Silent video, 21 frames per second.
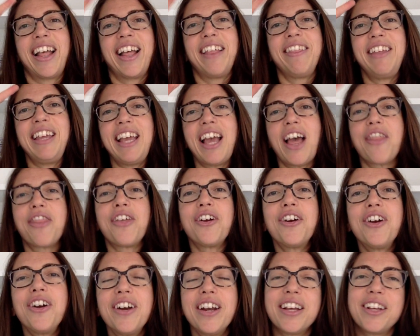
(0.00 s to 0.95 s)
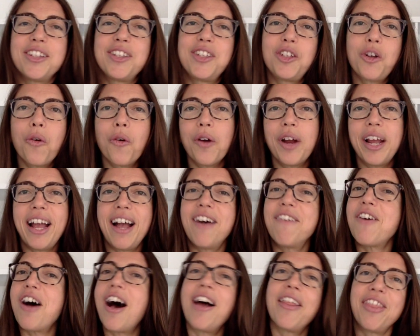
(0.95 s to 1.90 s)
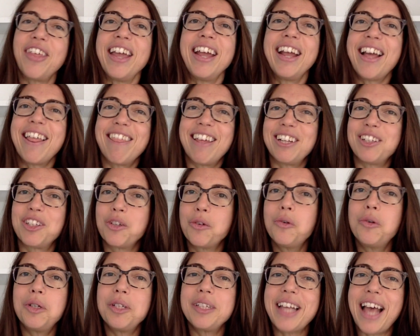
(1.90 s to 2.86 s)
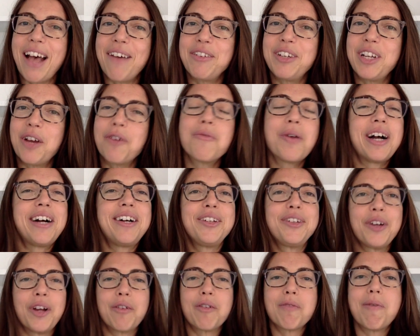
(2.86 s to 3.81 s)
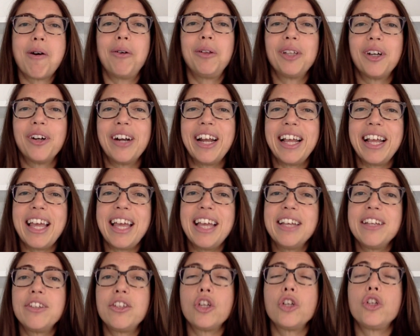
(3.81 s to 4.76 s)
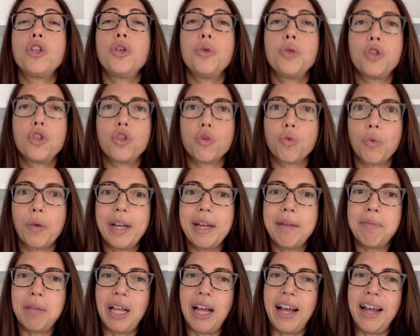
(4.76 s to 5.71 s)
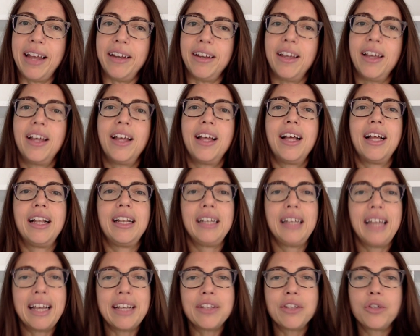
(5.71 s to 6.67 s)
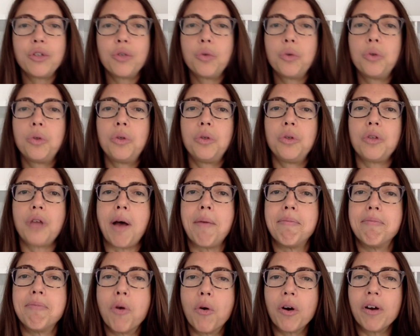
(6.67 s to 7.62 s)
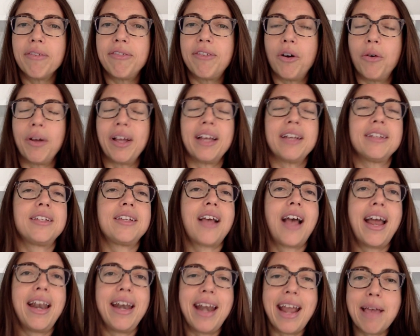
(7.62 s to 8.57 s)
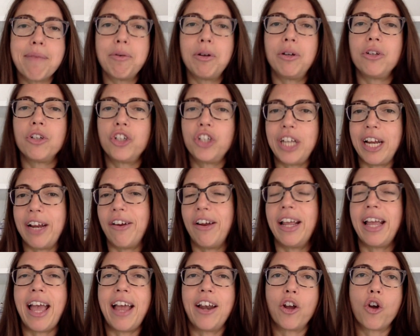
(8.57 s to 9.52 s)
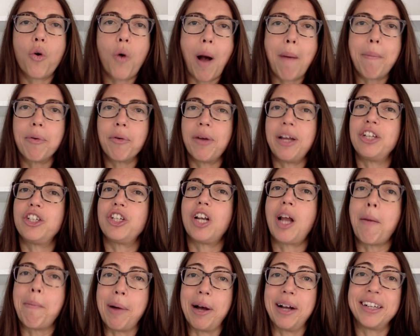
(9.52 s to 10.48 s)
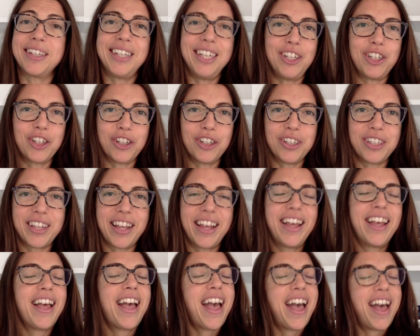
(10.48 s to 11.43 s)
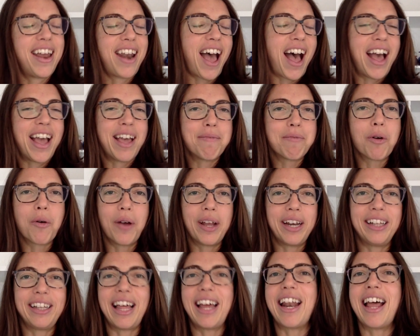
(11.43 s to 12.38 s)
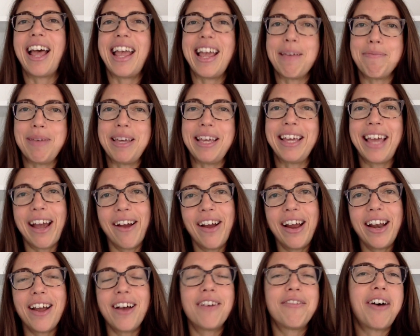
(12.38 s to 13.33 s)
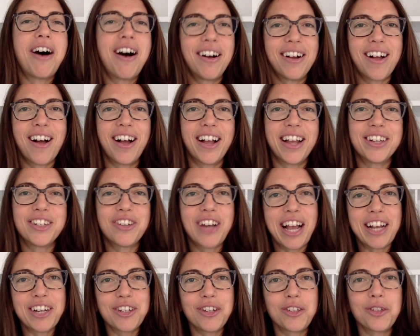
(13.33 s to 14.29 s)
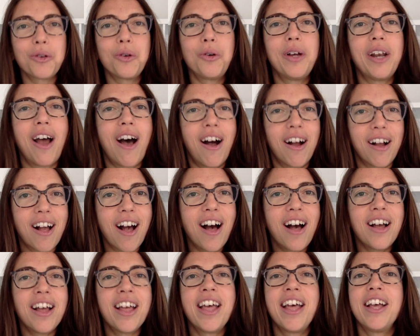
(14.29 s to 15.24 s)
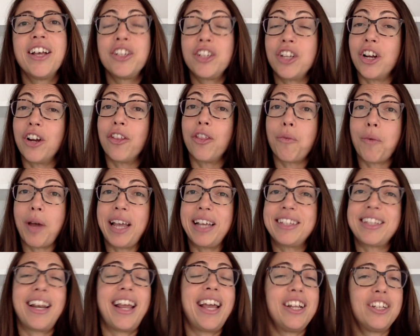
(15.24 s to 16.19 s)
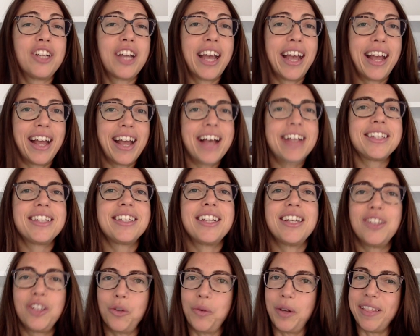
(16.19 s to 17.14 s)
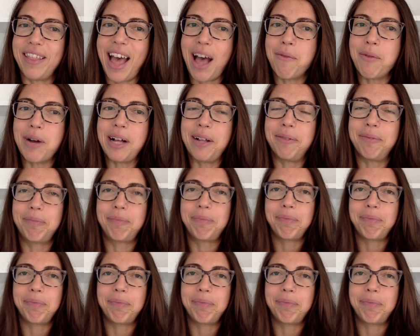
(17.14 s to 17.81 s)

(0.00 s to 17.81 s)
The third story of a thing that schools have done well during remote learning is to streamline. Less tools, more focus, enable sharing and cooperation among teachers. And I am going to let Amy Garrett of Hong Kong International School in Hong Kong share the ways that HKIS is doing that well.